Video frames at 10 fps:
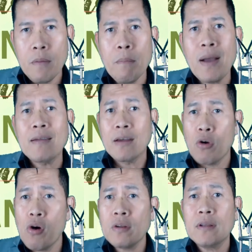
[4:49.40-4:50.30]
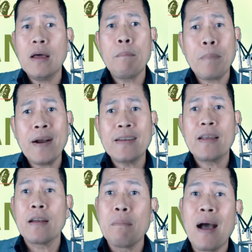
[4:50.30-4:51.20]
magkaroon ka ng
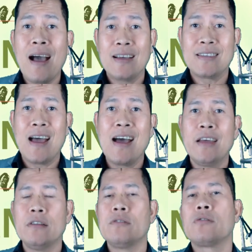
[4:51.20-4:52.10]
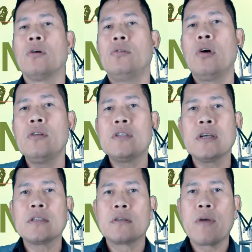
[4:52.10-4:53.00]
partner na maaasahan. So, don't
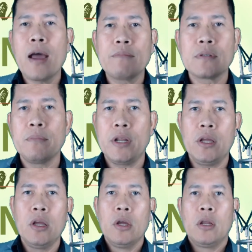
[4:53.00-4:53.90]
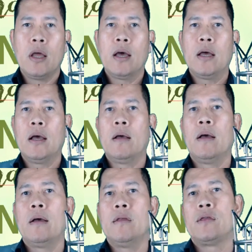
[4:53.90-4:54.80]
just grab somebody
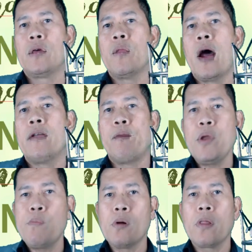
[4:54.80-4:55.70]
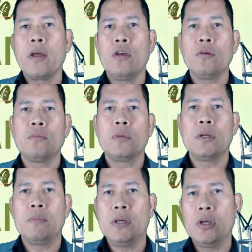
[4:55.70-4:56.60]
na some other people that you
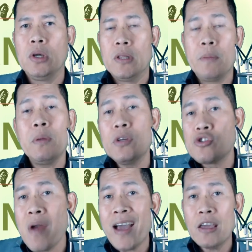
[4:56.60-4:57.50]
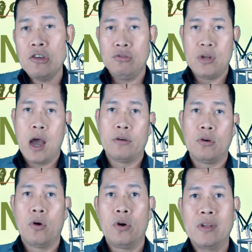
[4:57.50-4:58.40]
may be, they may be dragging you down
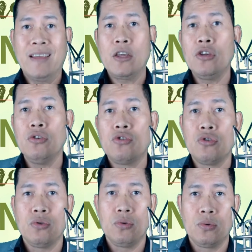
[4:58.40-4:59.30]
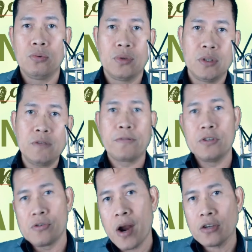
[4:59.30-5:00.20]
or taking you to
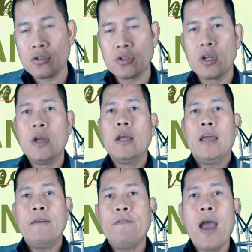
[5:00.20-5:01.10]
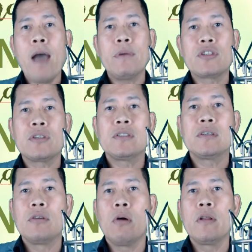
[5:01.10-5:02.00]
different directions. If you have a
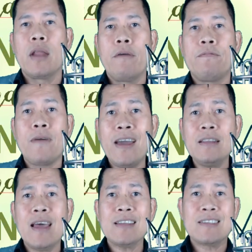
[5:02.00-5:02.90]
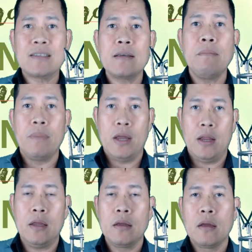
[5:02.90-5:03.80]
certain goal in life, find that
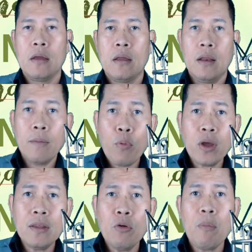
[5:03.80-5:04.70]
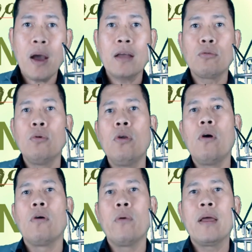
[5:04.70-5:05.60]
somebody na pwede mong
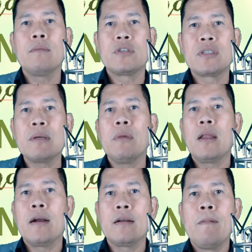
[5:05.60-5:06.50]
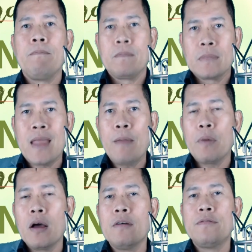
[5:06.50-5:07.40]
makatulong who have similar
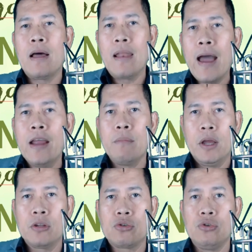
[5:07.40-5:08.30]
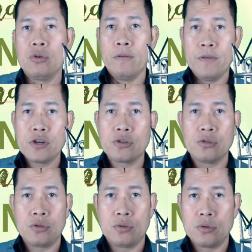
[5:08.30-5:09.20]
type of alignment to your vision,
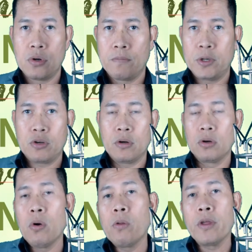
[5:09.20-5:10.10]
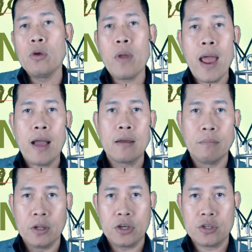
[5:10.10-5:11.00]
to your particular goal that you want to
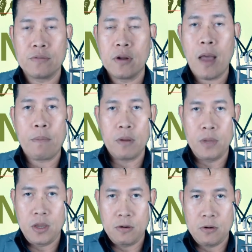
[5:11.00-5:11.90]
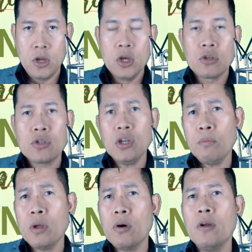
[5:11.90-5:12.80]
accomplish for the upcoming year. So sino
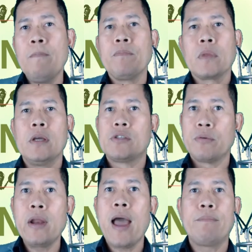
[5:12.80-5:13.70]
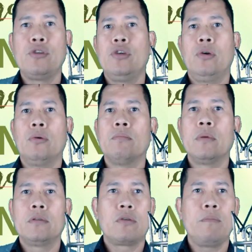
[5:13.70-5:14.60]
ba yon? It's really up to you.
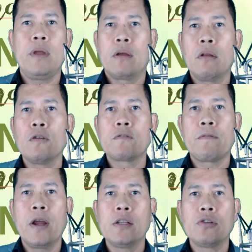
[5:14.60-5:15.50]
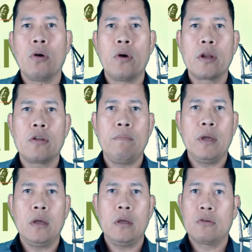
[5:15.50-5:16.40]
It could be a close friend, or it could
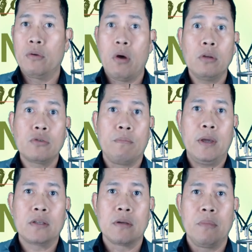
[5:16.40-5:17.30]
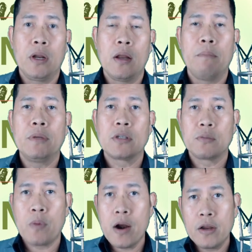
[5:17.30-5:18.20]
be, could also be somebody in a business
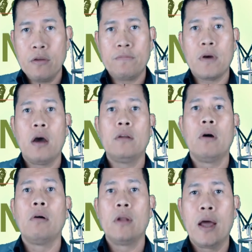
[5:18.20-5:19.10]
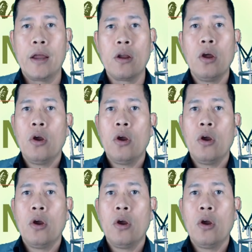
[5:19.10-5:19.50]
partner you found online,